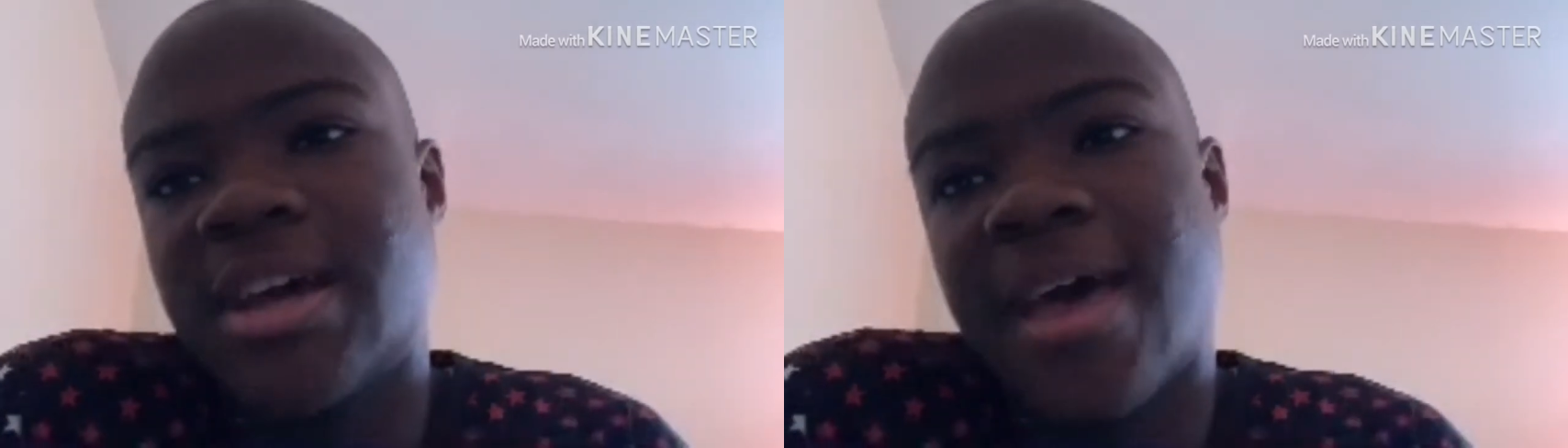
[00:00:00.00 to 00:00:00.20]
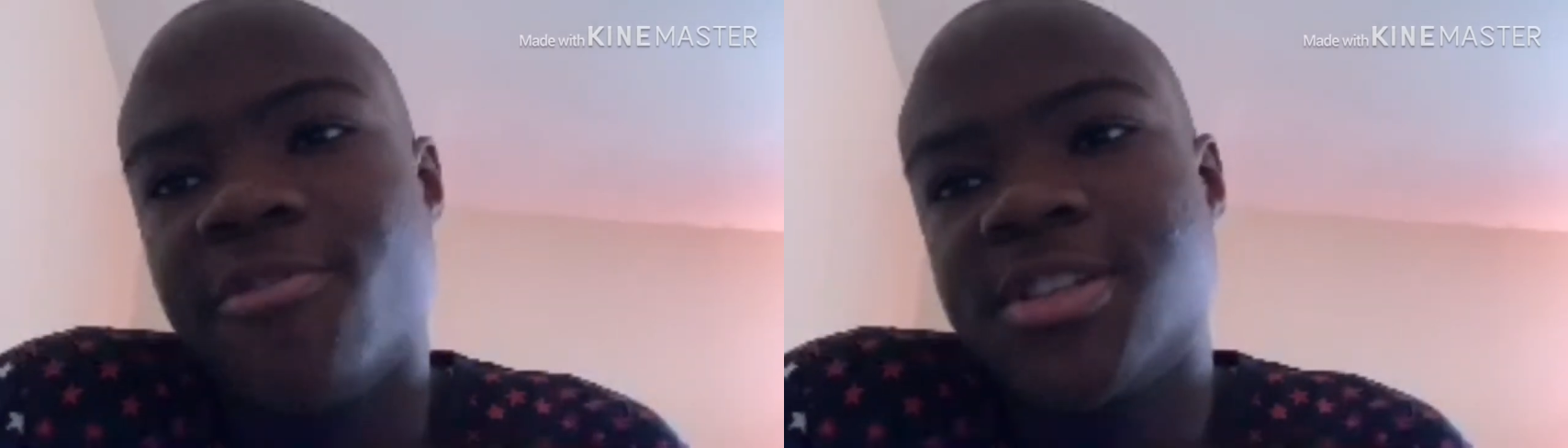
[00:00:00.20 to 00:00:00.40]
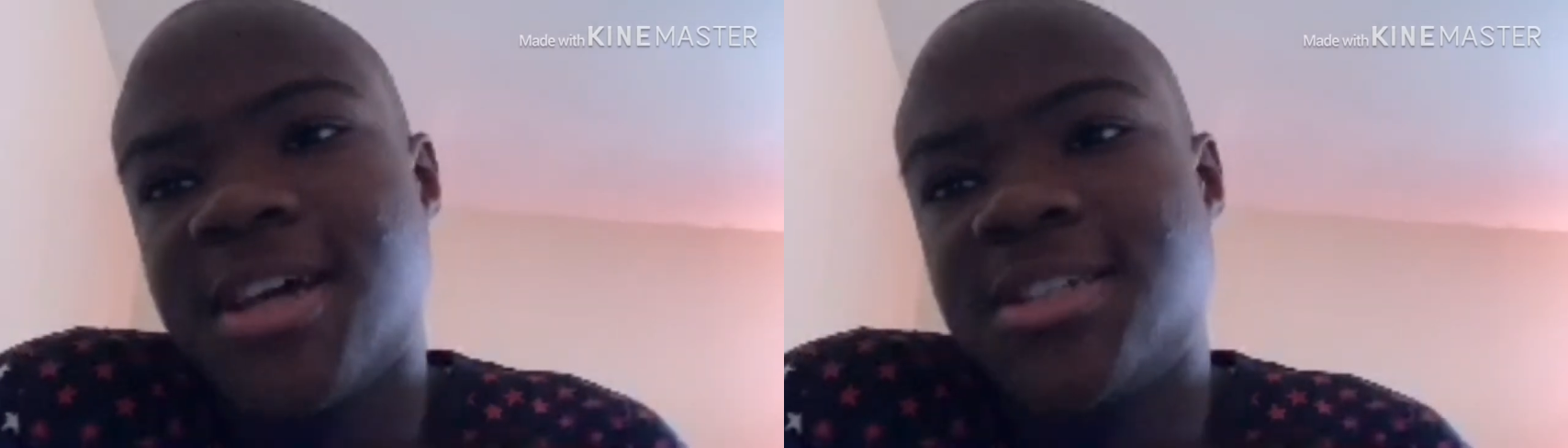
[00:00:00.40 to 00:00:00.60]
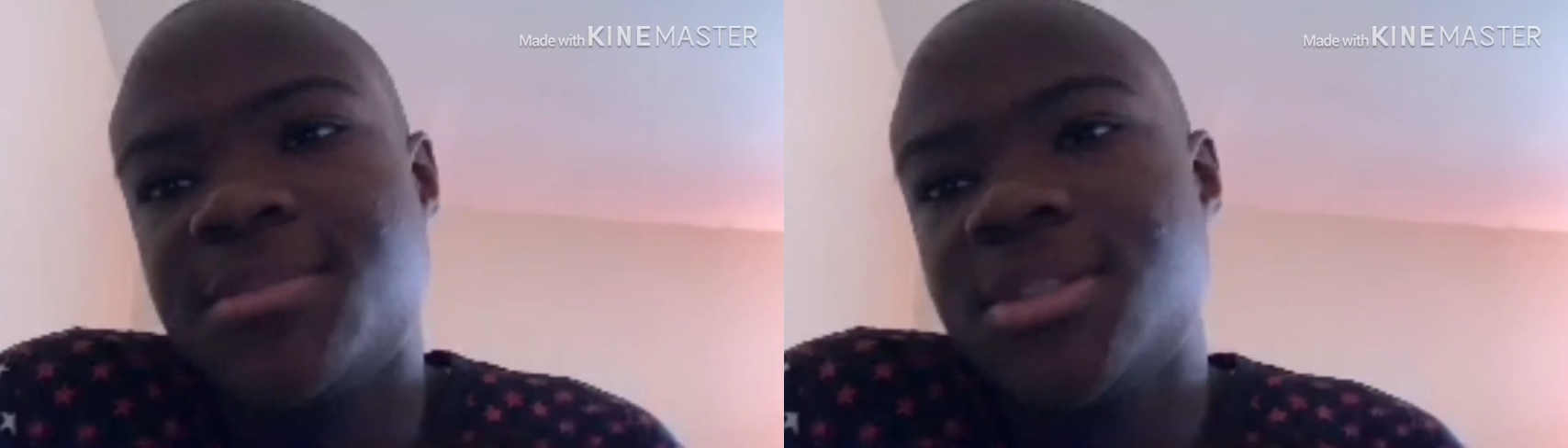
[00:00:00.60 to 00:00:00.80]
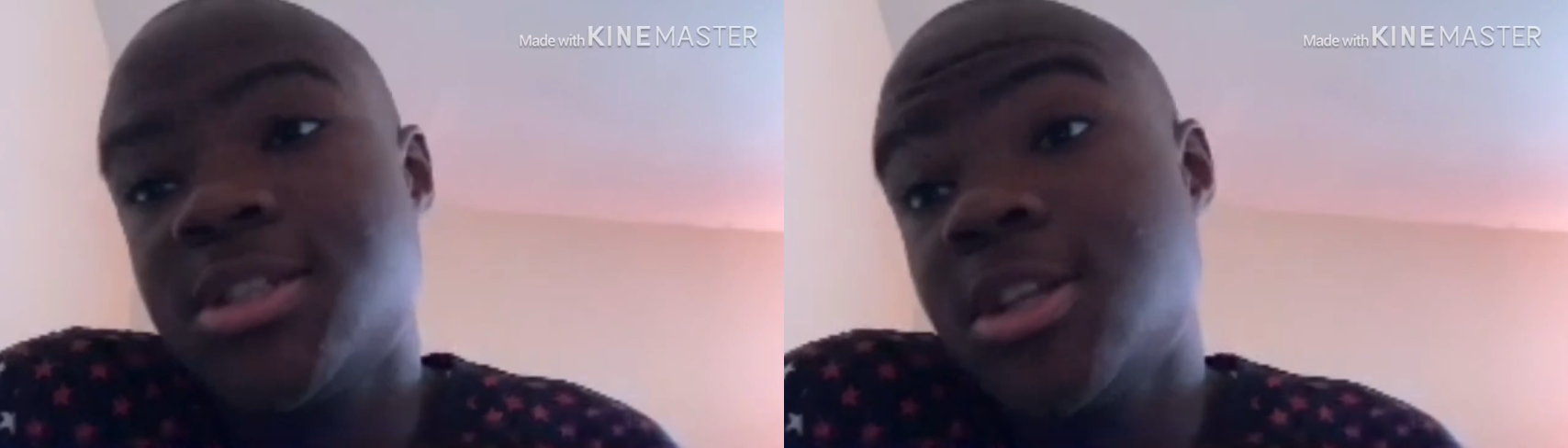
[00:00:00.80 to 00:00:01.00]

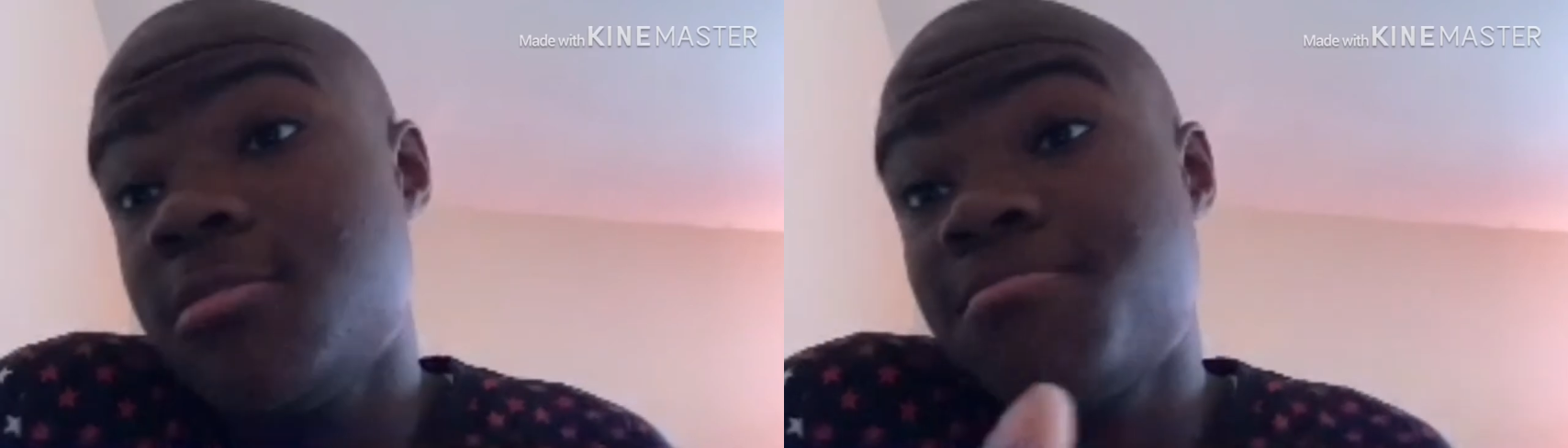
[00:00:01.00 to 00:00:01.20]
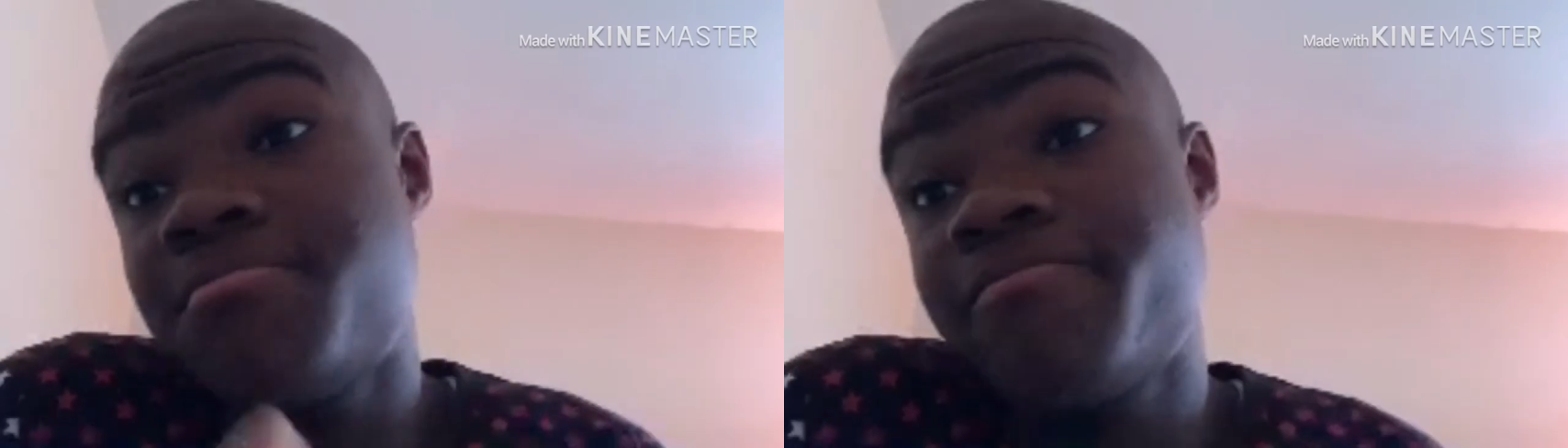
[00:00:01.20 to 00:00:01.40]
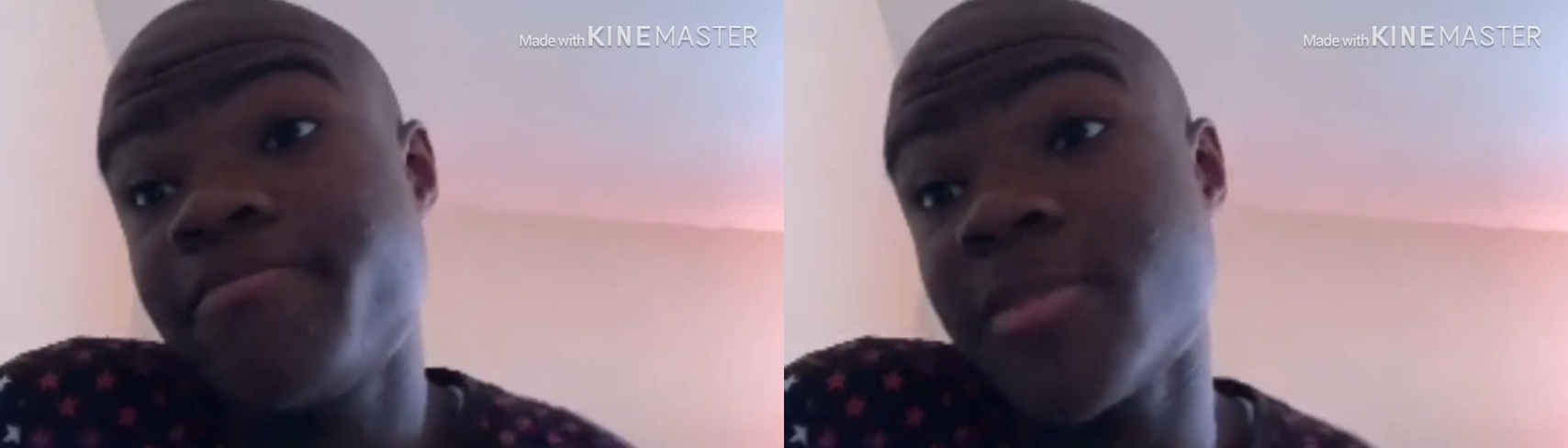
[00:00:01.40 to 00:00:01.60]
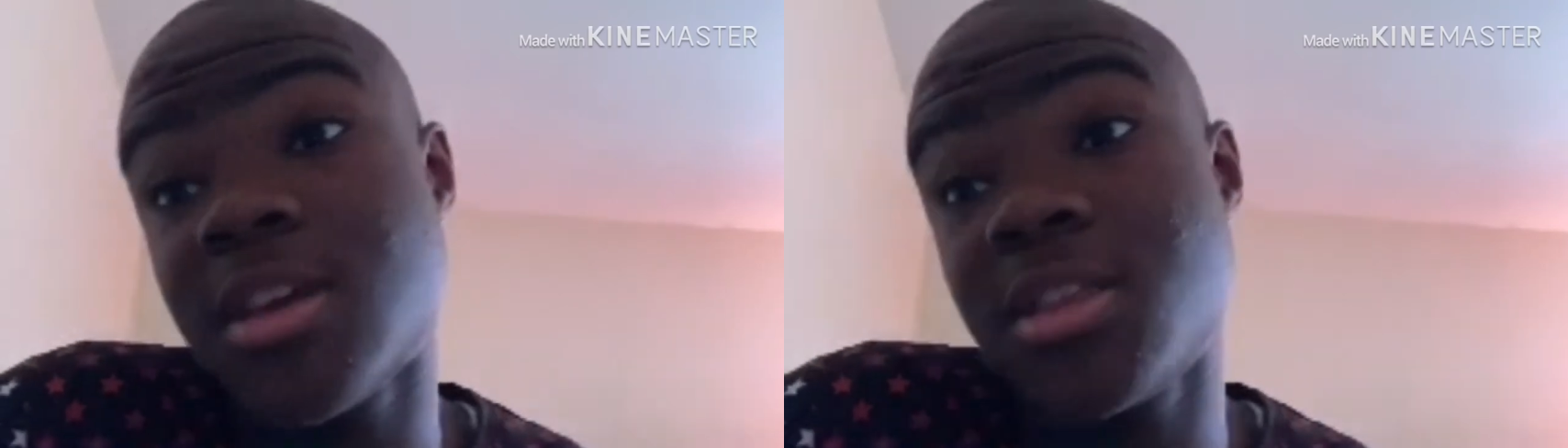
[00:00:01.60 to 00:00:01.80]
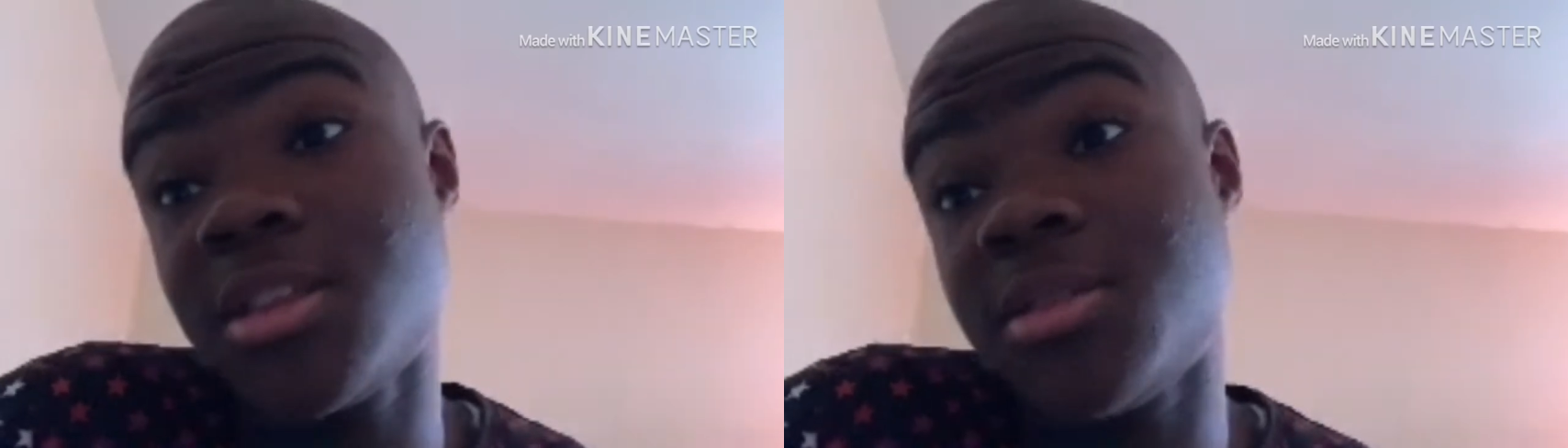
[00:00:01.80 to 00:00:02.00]
advertisement still,
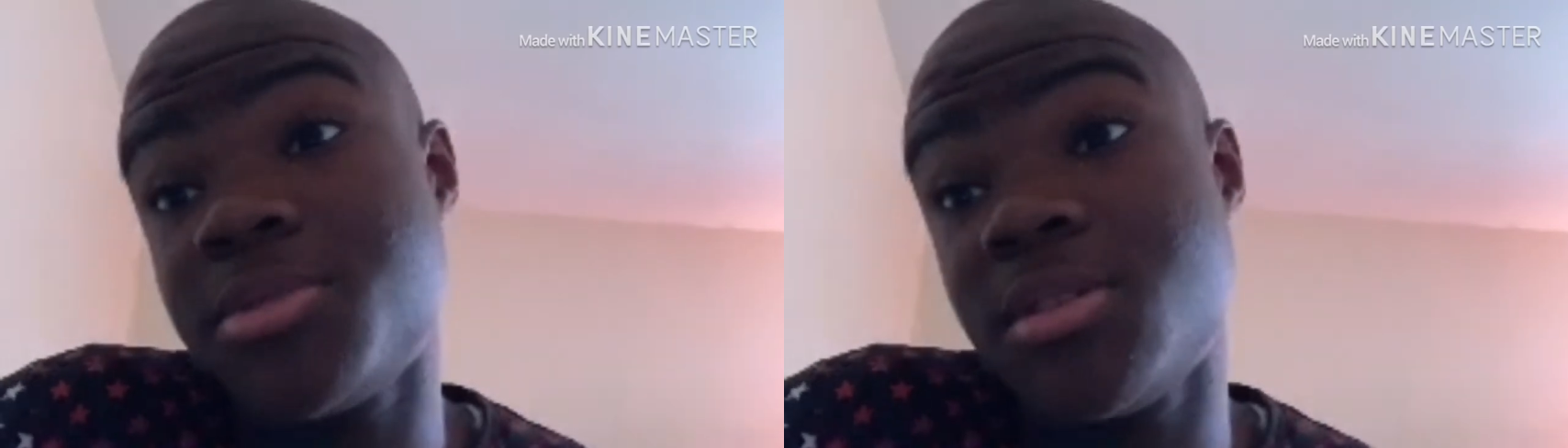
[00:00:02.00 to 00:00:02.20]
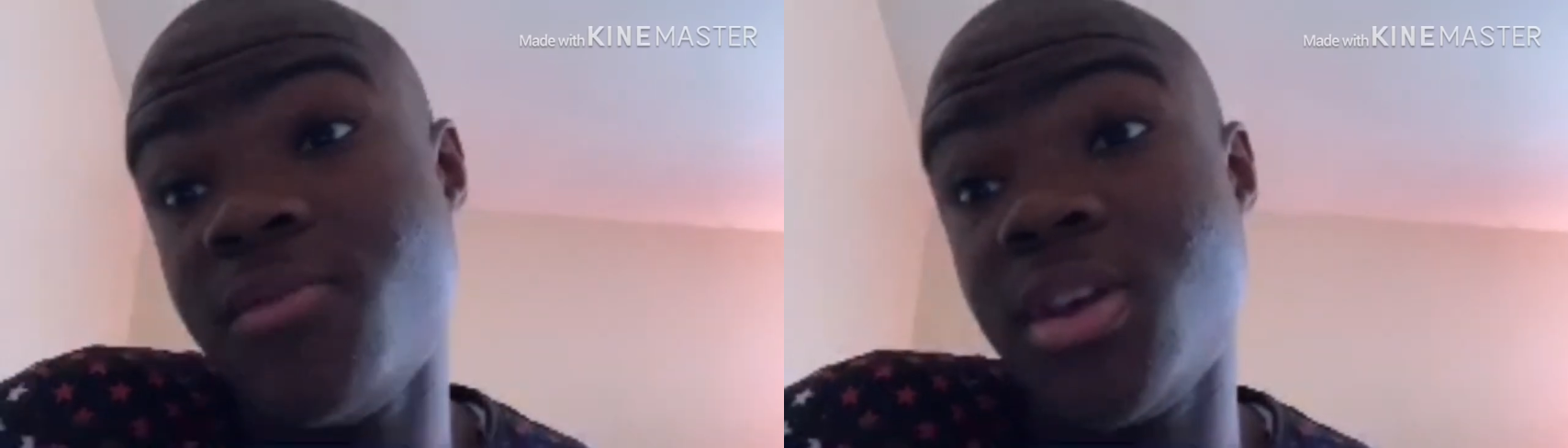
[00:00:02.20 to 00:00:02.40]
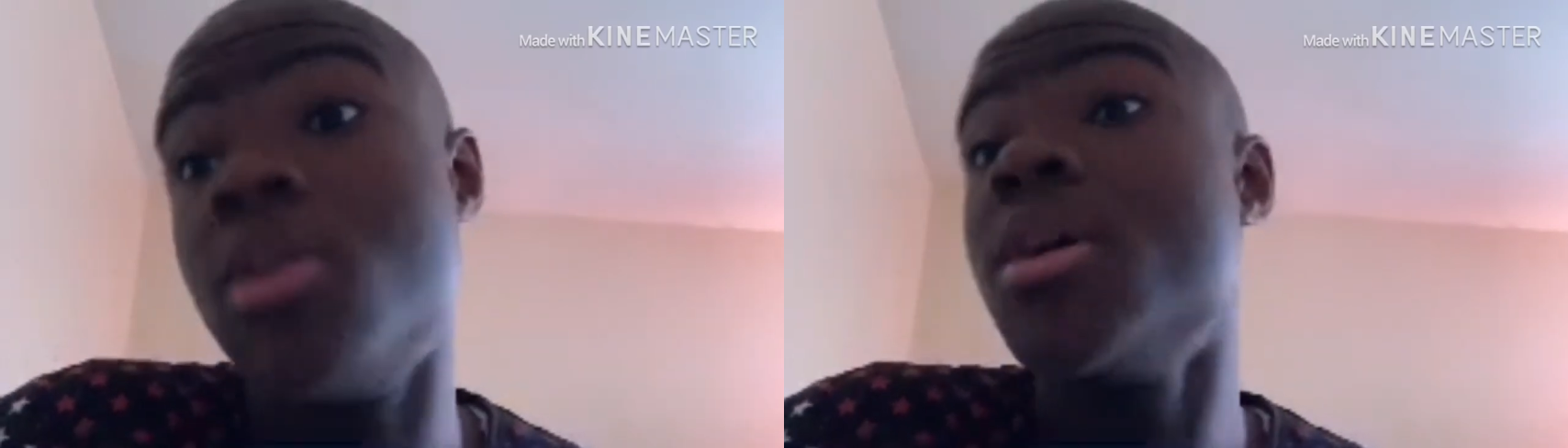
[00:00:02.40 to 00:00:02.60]
I think that was a good video.